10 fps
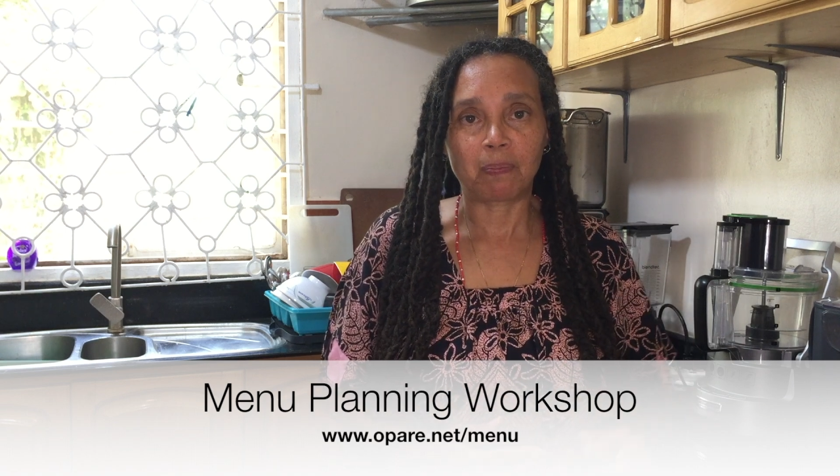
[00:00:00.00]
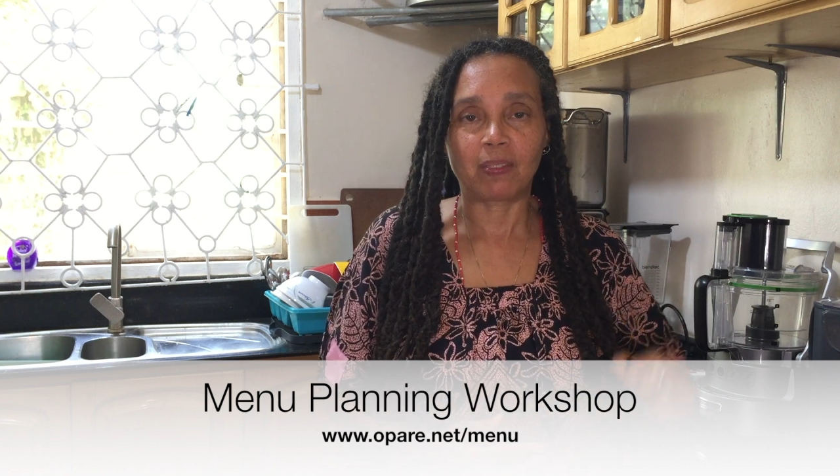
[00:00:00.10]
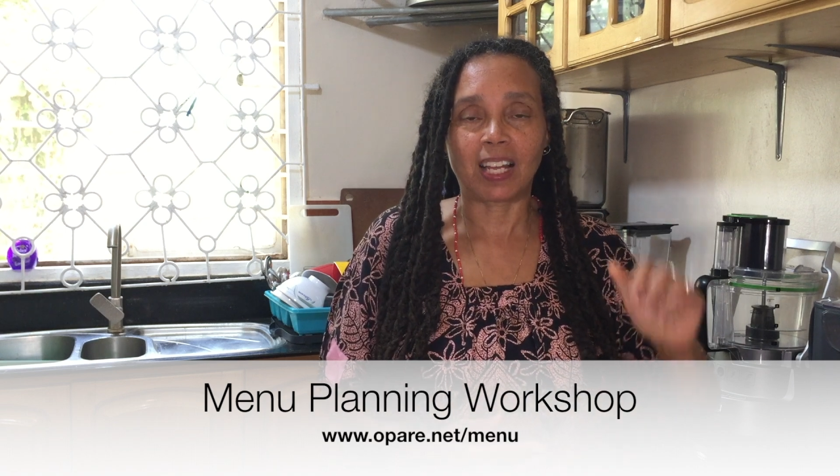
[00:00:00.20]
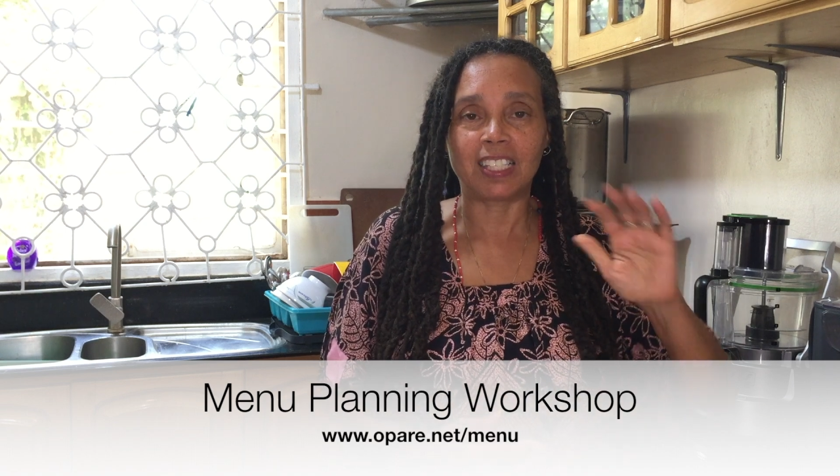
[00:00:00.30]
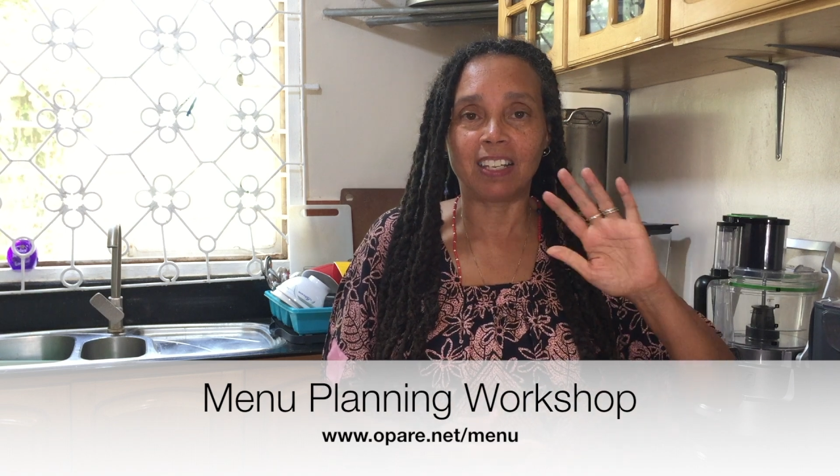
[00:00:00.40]

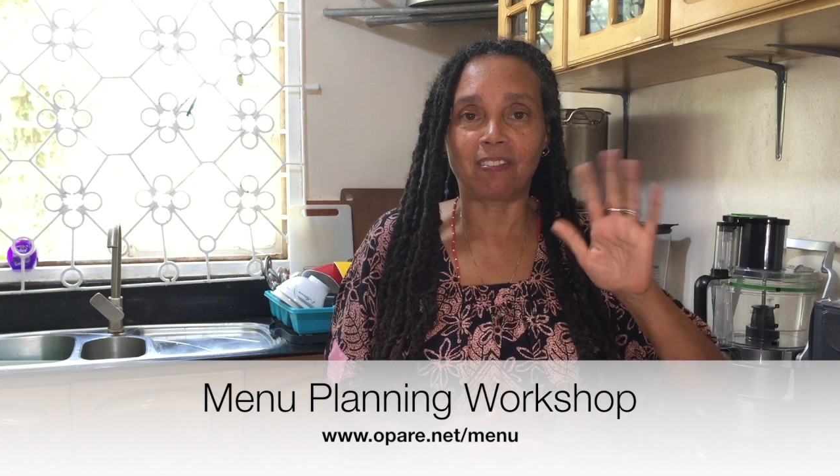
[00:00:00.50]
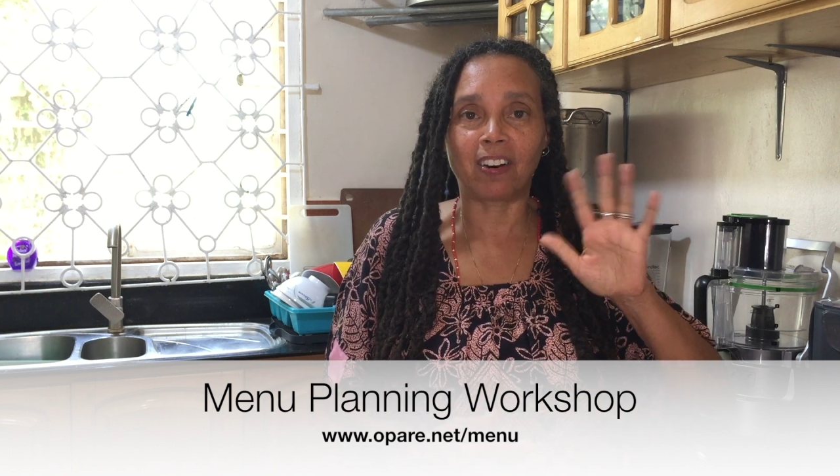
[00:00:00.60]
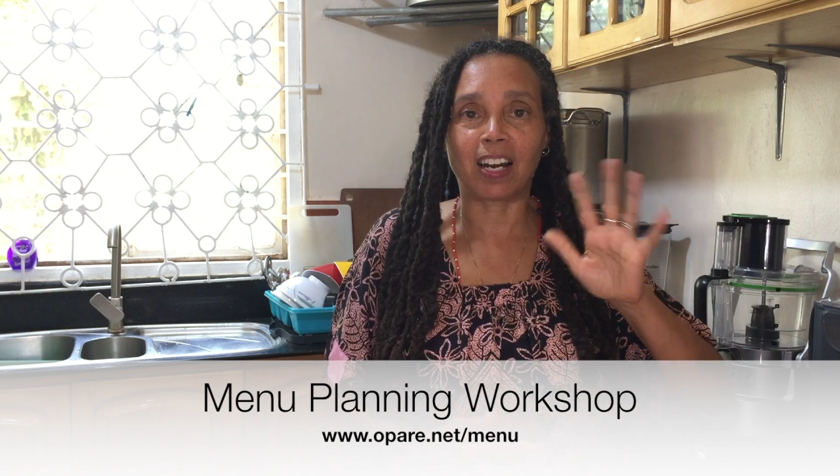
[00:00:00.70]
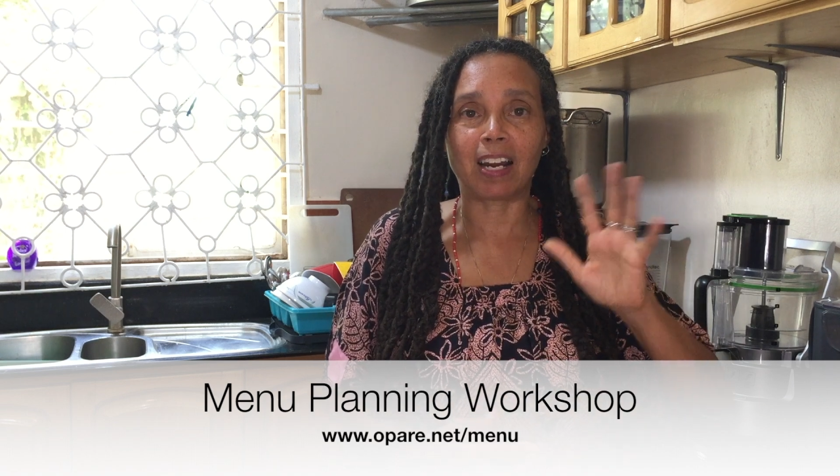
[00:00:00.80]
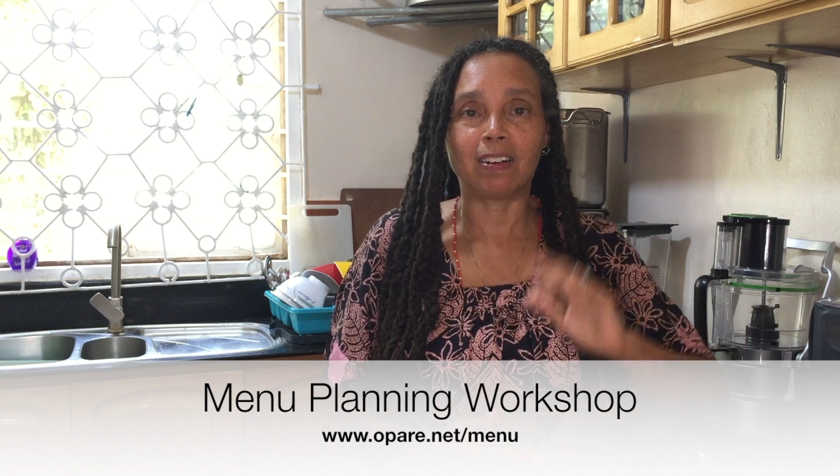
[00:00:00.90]
That's it for
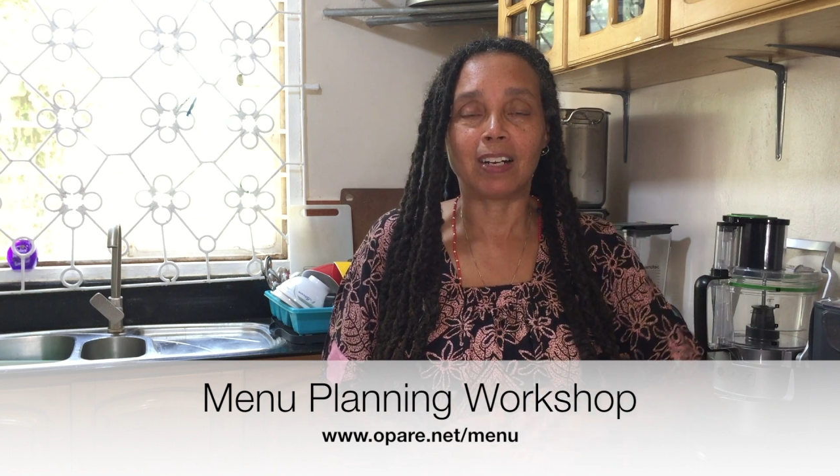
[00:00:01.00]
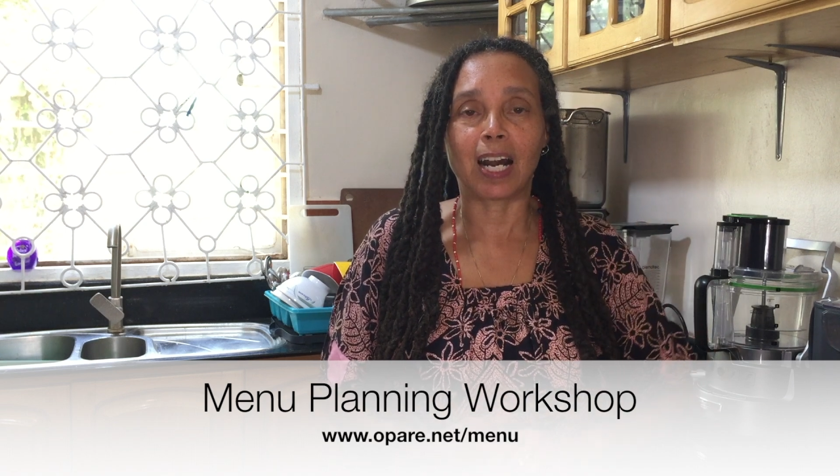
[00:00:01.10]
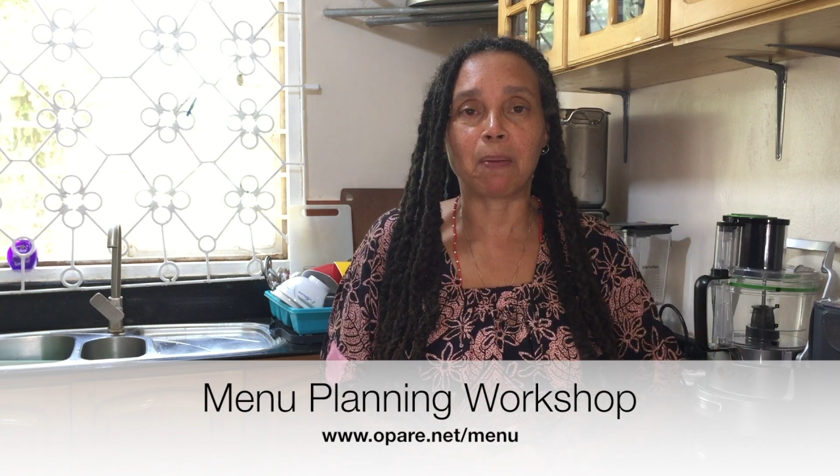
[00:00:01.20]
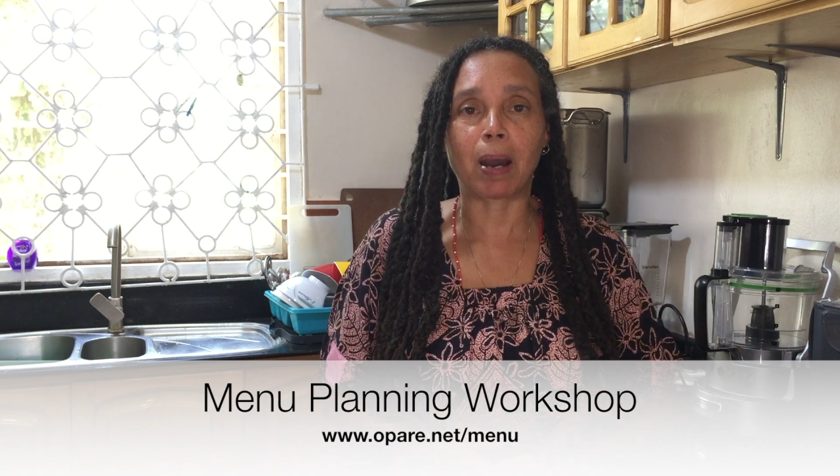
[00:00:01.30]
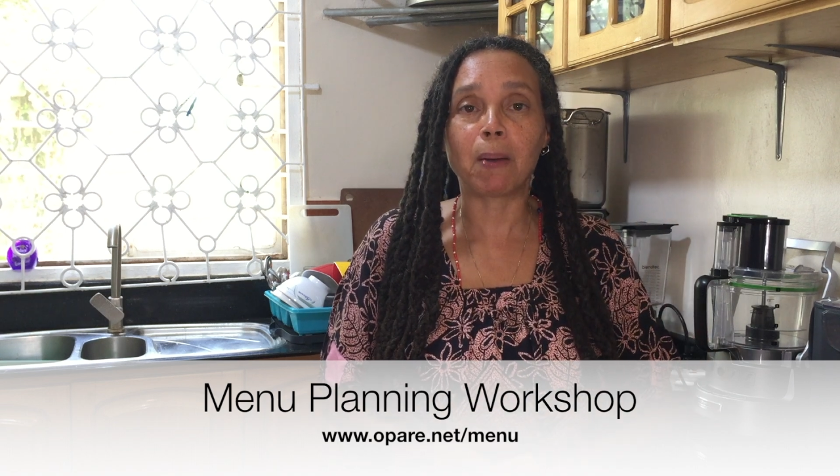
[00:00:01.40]
now.
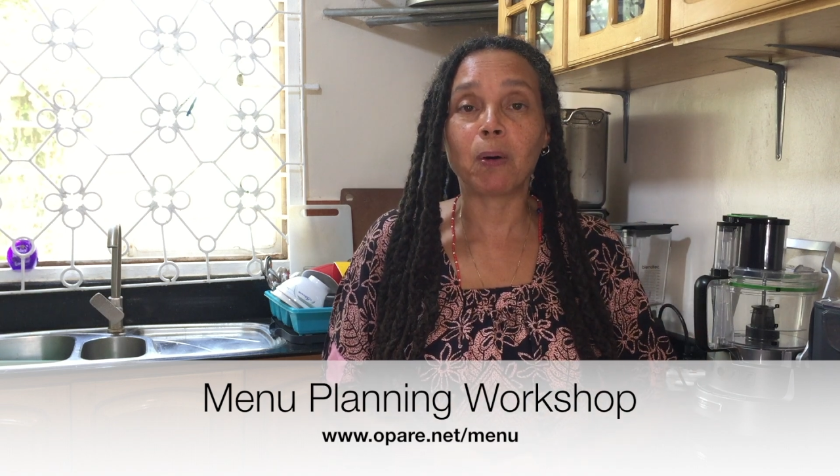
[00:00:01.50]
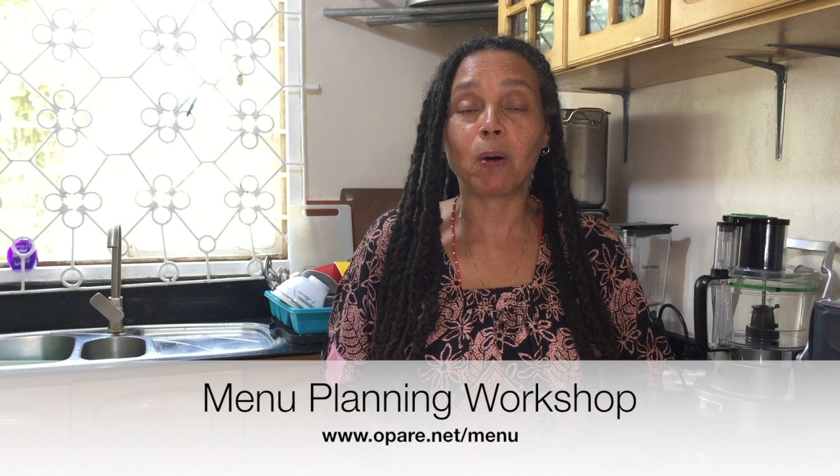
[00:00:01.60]
I'm Ama